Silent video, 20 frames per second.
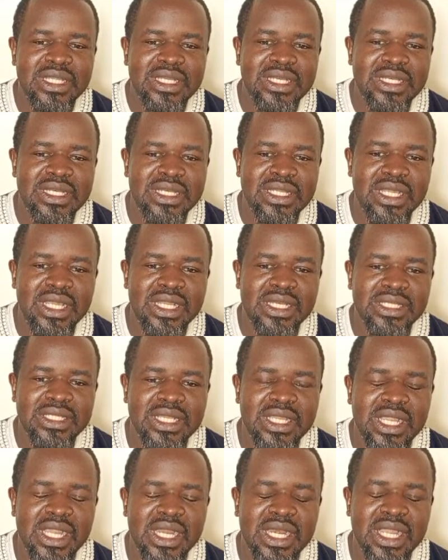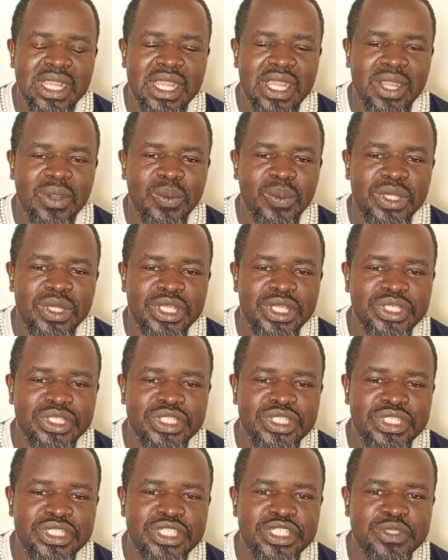that can
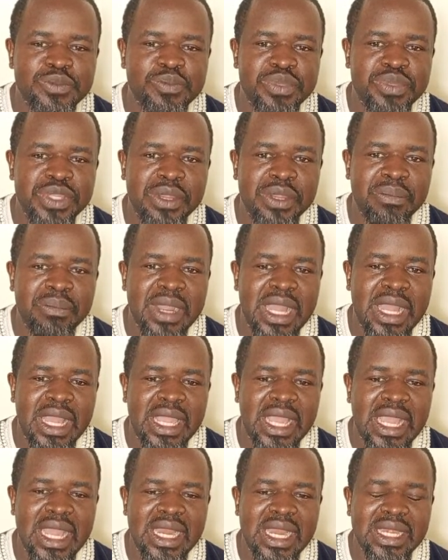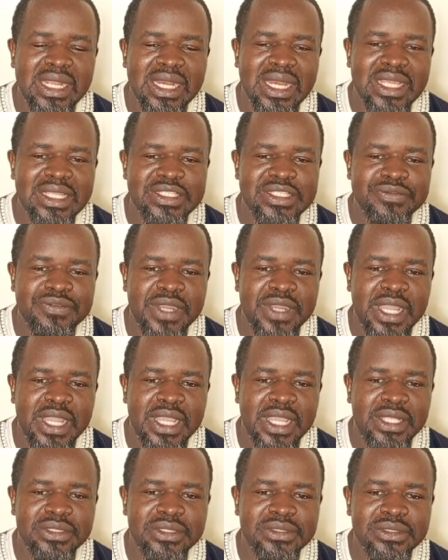calculate this BMI and classify
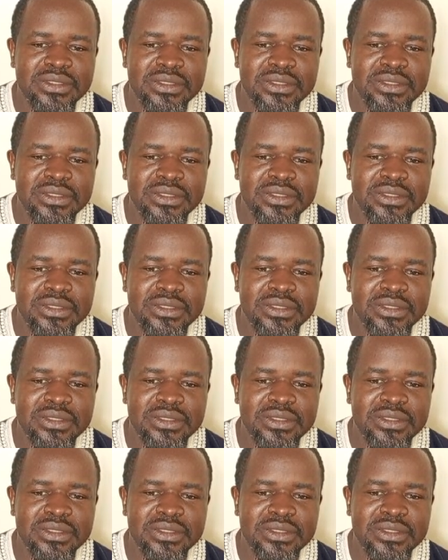it.